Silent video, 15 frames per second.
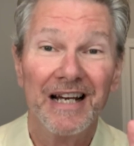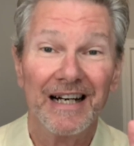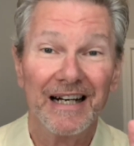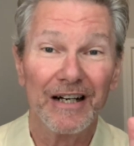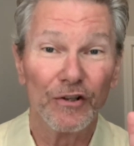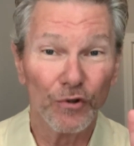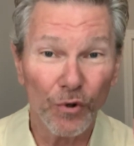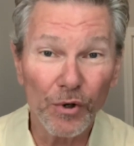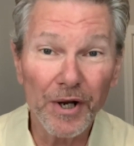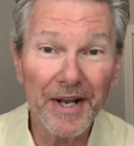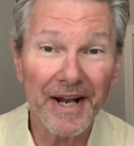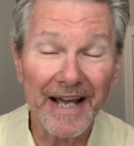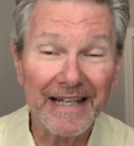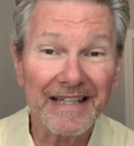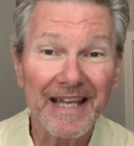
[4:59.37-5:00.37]
Laura
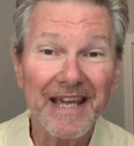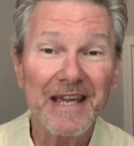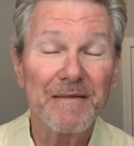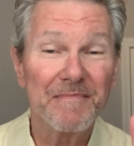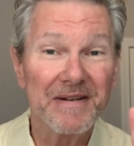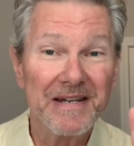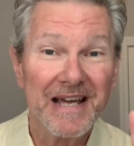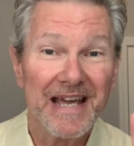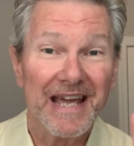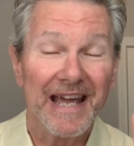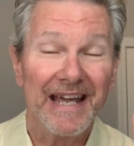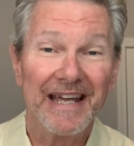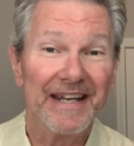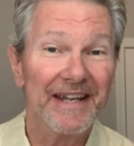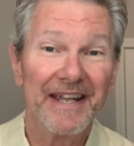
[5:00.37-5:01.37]
and I came
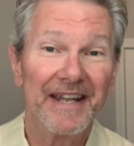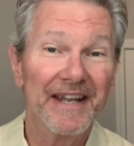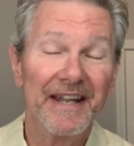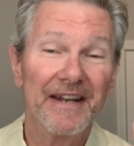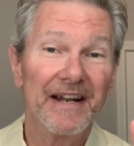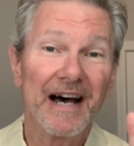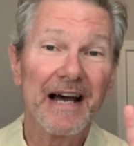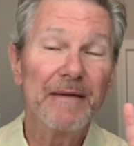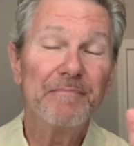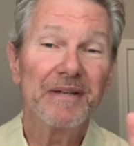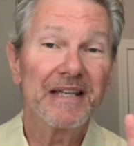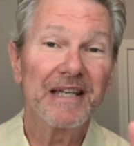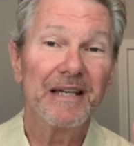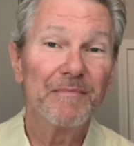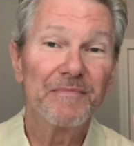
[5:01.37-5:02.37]
and I
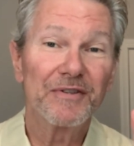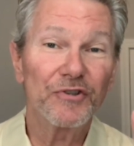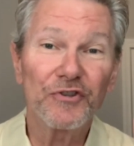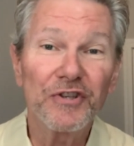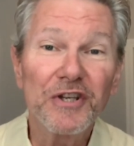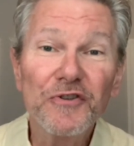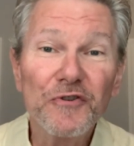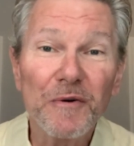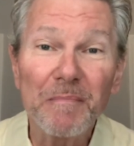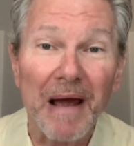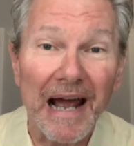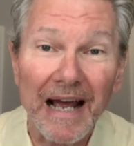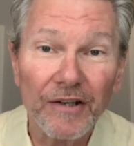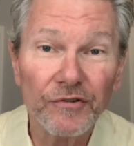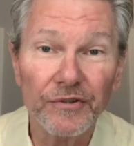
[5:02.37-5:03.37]
became the senior
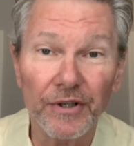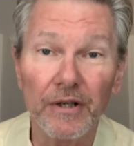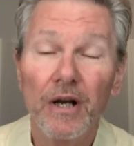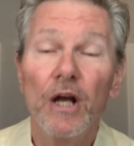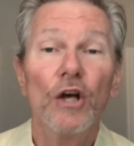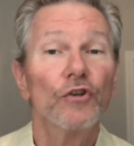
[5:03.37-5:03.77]
pastor.